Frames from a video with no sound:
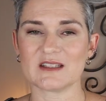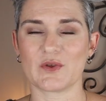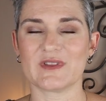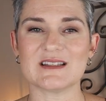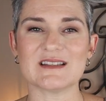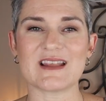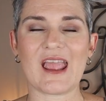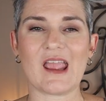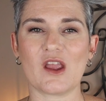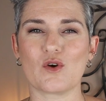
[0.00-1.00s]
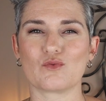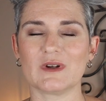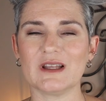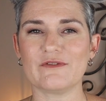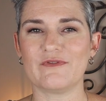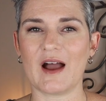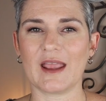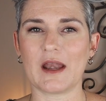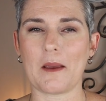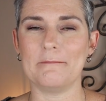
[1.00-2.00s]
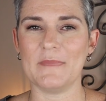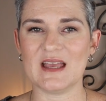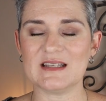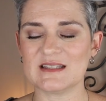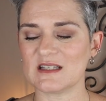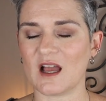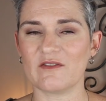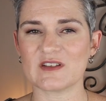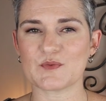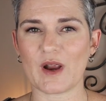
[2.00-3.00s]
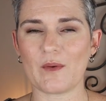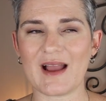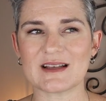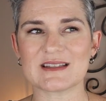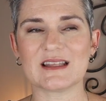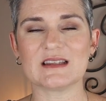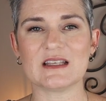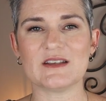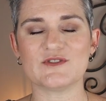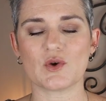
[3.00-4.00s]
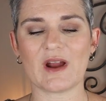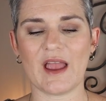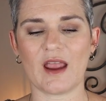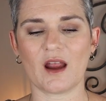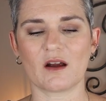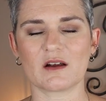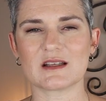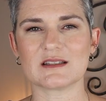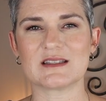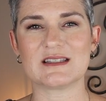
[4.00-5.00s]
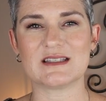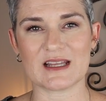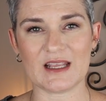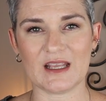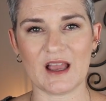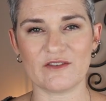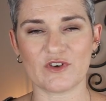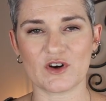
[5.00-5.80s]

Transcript: So this is a really fine mist of a spray wax. It leaves your hair sticky at